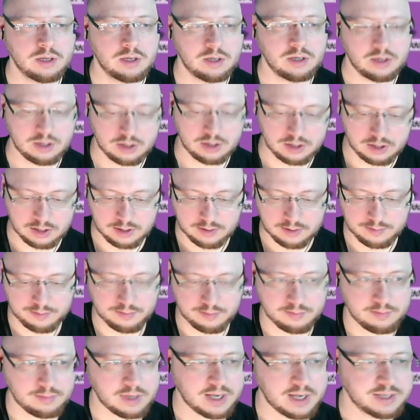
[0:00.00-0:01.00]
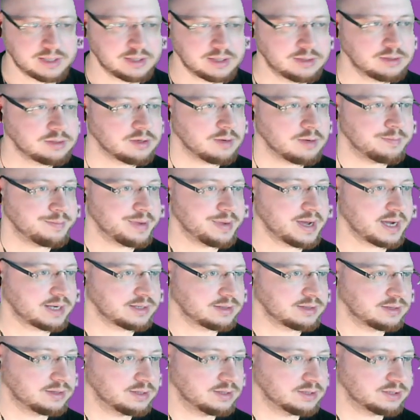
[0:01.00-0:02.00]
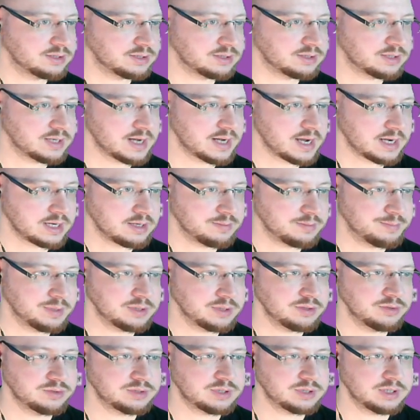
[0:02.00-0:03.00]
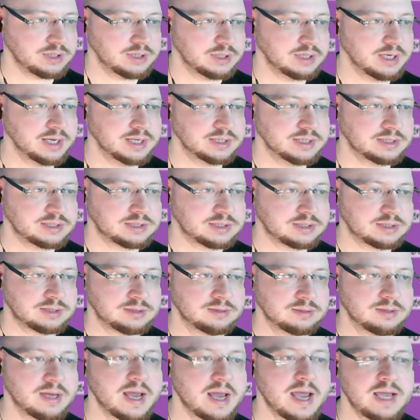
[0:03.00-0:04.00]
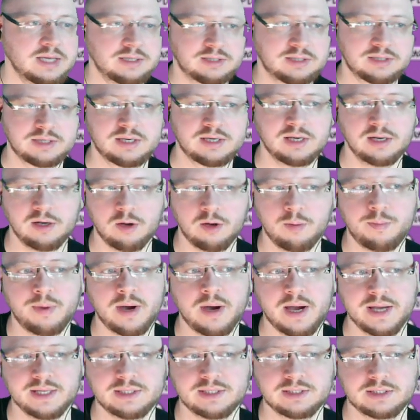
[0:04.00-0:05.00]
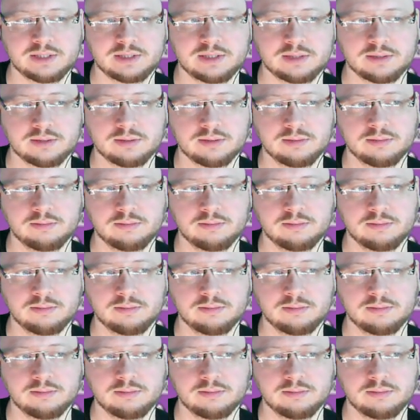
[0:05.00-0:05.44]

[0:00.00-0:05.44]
I didn't compact the stack, but you see, it's 8 kilobytes.